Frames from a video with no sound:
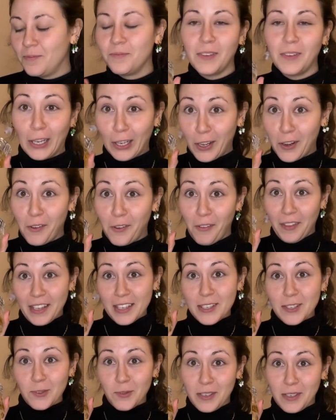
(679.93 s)
Love
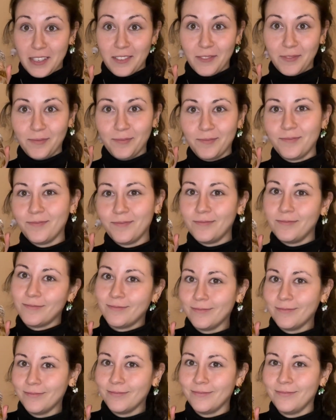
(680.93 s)
this one.
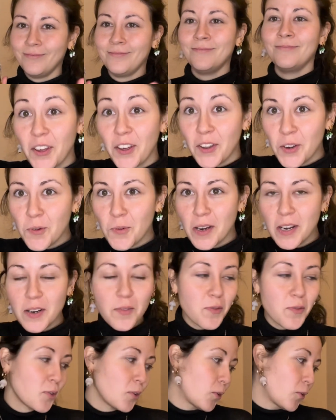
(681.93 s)
Another
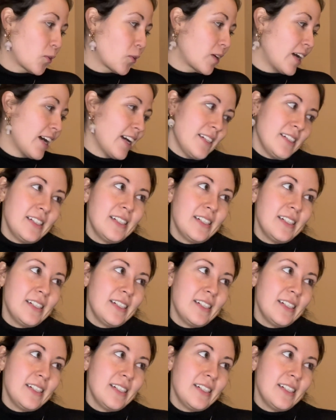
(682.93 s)
one for